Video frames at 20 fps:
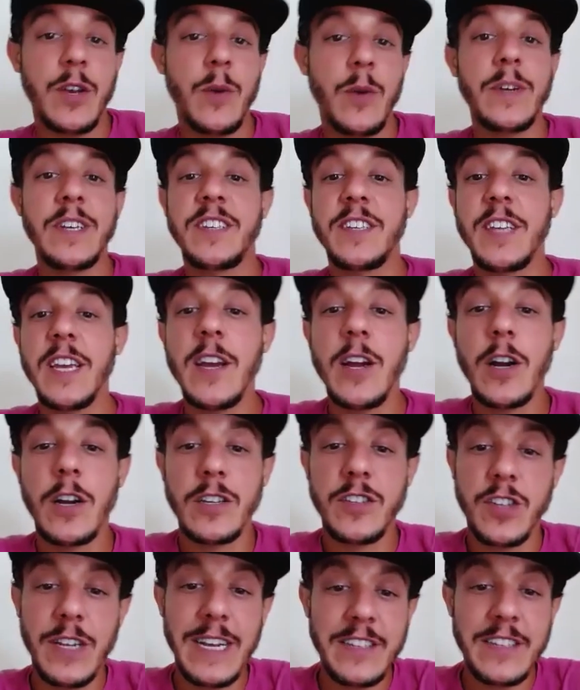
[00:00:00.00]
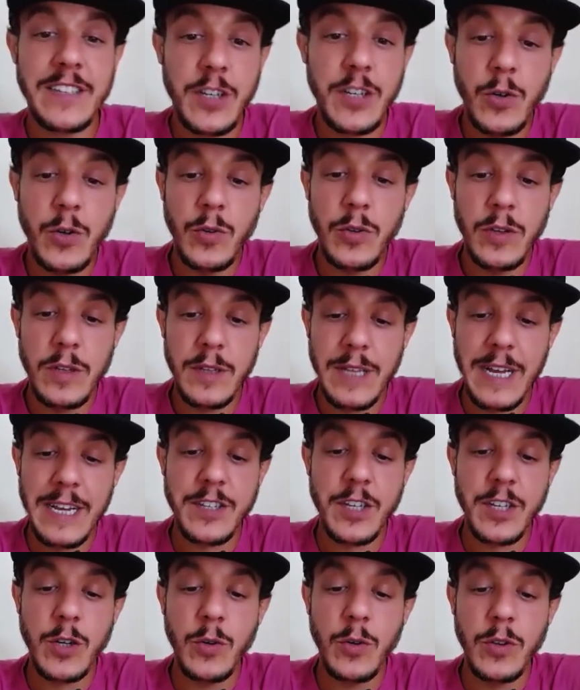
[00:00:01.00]
we see her. So
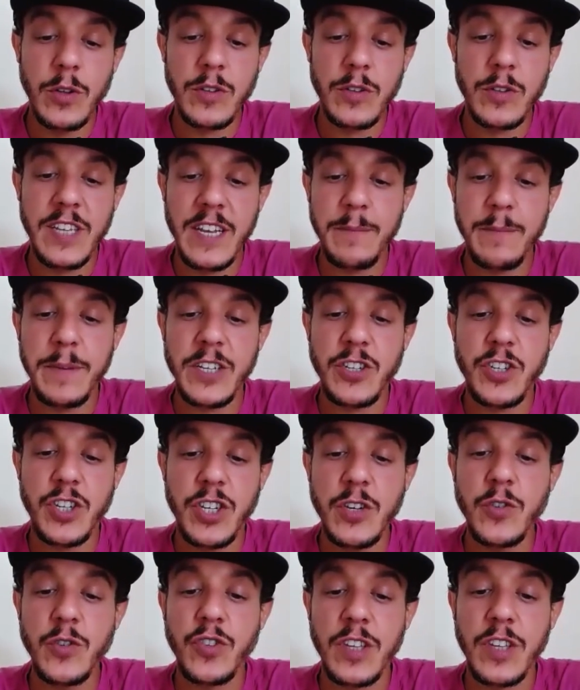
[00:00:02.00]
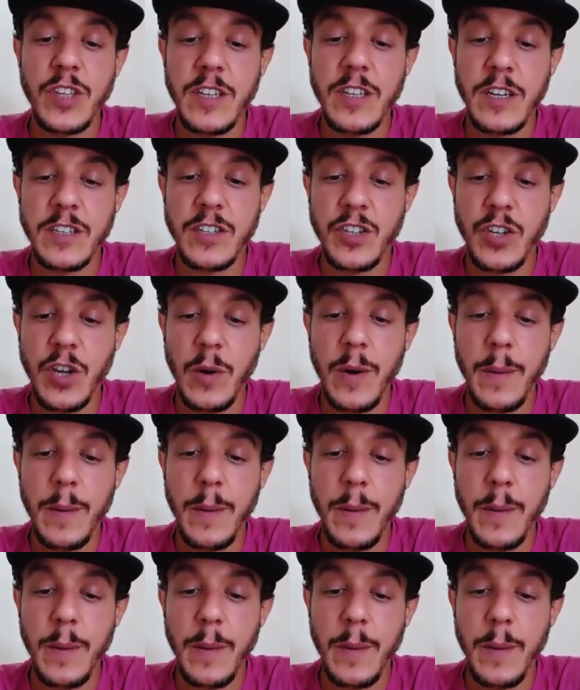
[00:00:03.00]
that's a cool little tidbit. She usually does show